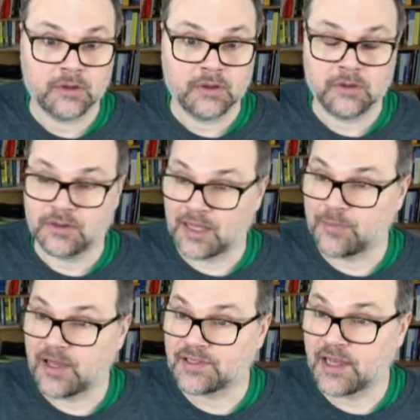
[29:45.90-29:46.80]
Does
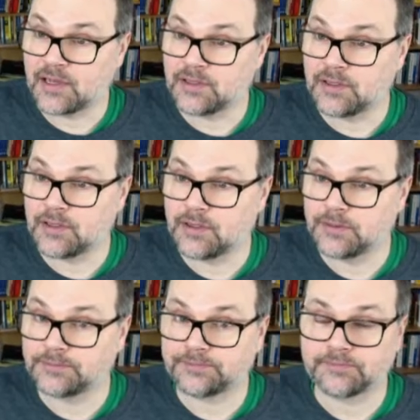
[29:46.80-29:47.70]
that make sense?
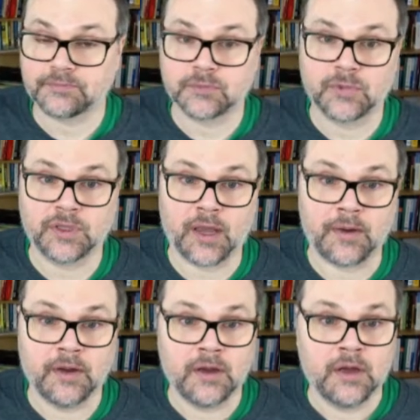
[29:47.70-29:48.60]
Okay.
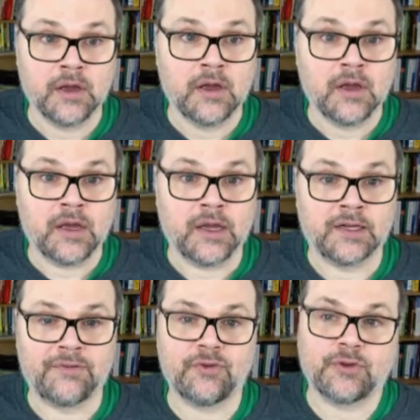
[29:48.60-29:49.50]

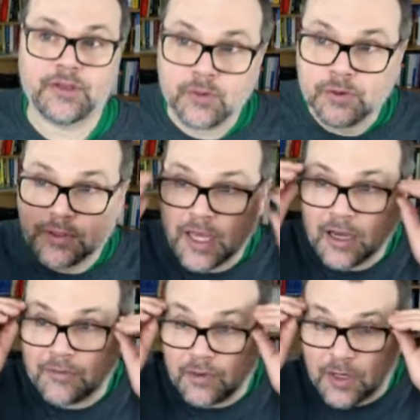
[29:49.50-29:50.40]
And if you take
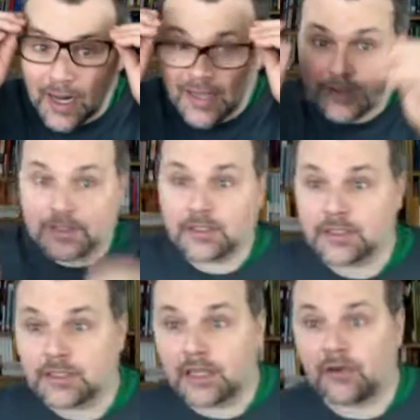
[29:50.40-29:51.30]
off your
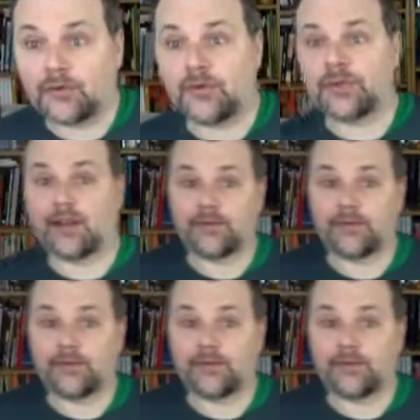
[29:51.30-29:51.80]
glasses, take a few steps